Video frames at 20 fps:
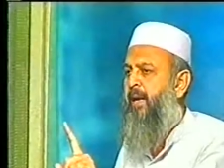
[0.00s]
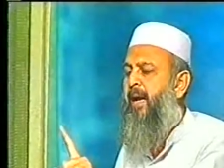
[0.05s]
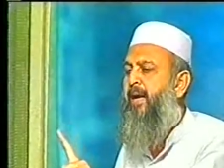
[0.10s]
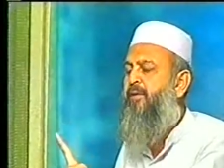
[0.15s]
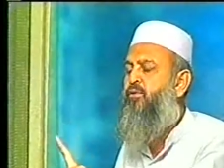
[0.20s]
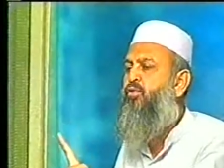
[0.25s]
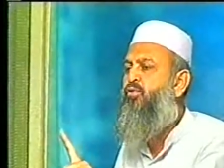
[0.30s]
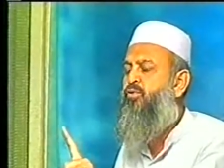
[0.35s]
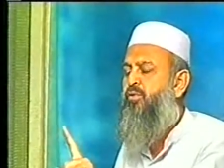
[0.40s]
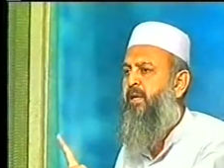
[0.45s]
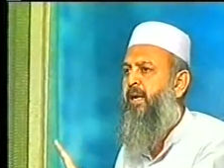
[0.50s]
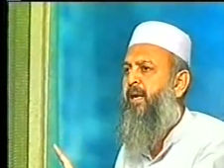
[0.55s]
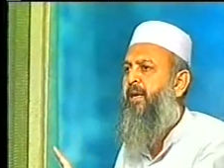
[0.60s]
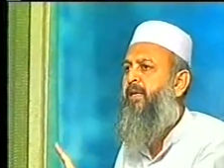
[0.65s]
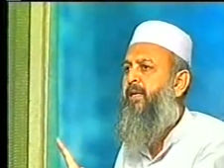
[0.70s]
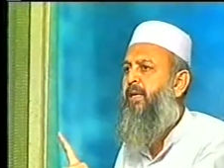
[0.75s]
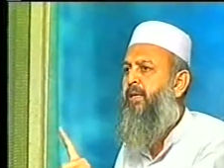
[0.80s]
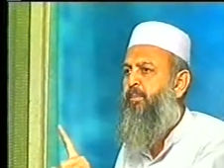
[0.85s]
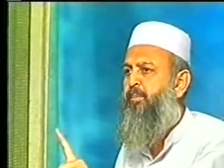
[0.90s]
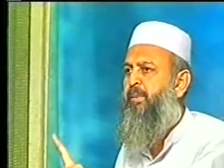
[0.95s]
you said
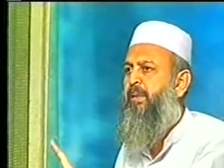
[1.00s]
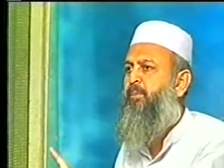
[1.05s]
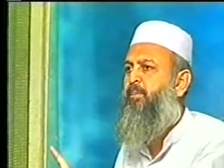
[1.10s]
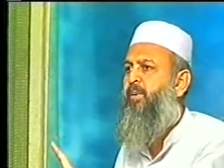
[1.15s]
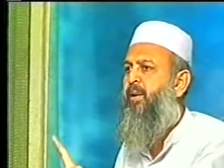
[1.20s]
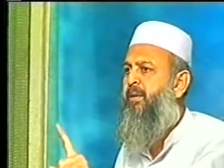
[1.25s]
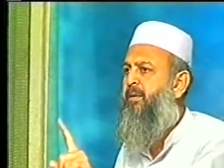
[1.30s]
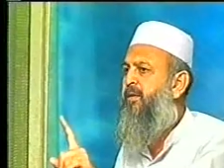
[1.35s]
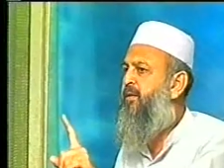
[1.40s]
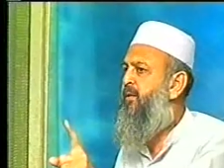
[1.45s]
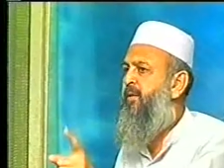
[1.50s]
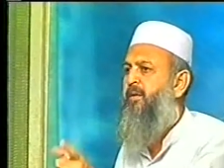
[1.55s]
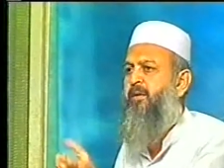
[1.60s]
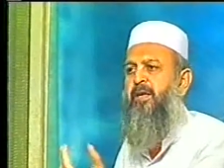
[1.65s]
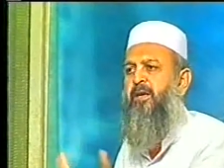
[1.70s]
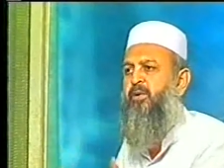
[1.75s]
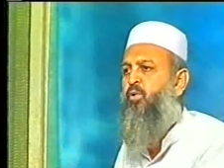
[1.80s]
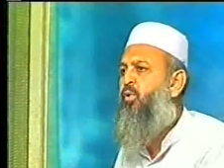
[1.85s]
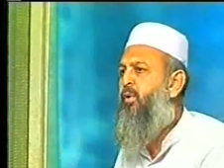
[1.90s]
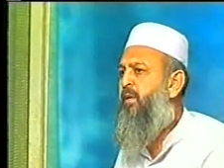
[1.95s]
that people, they
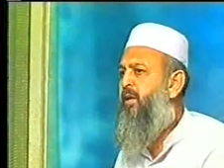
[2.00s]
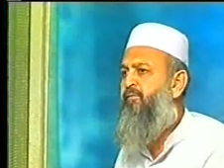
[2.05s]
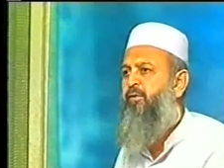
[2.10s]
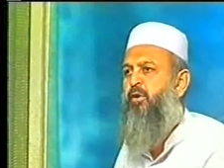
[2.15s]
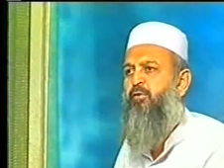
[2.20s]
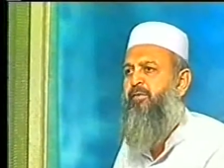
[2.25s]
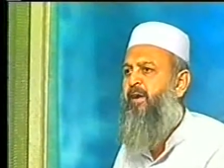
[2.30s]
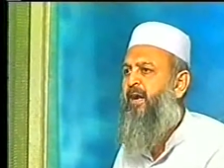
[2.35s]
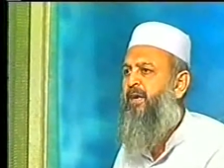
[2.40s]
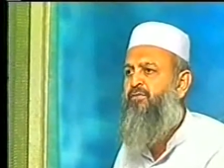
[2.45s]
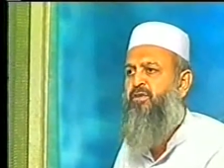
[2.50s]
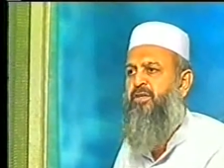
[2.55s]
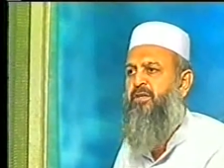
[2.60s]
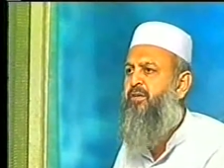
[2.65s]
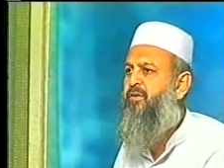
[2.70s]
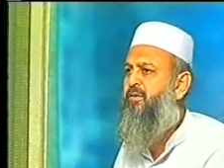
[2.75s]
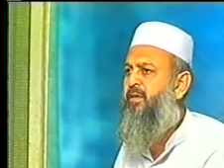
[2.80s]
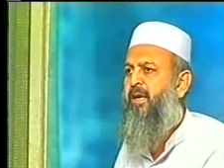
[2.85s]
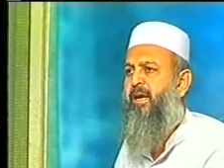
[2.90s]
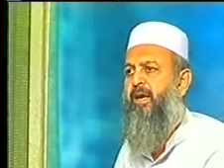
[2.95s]
don't, for 5 years,
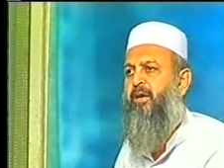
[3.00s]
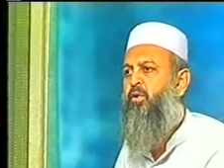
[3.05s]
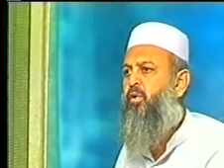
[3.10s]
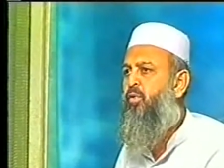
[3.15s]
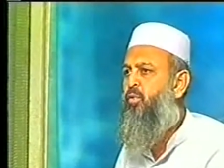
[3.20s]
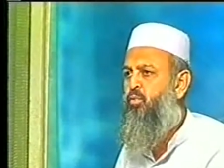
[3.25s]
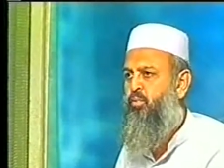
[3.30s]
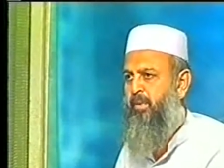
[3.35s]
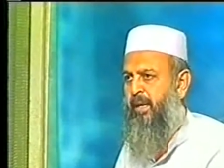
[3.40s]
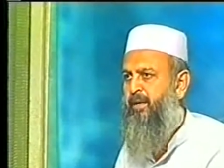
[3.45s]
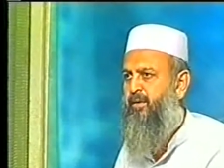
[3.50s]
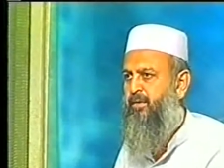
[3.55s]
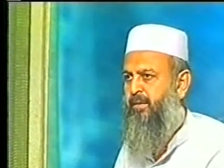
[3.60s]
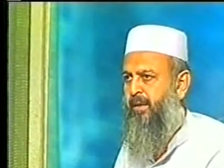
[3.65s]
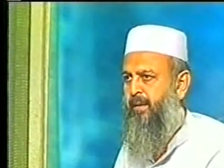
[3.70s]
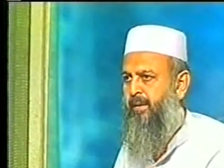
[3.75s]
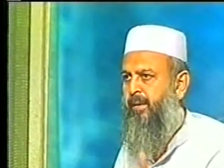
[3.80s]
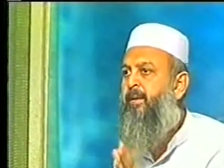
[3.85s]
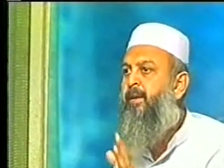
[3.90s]
they cannot do anything.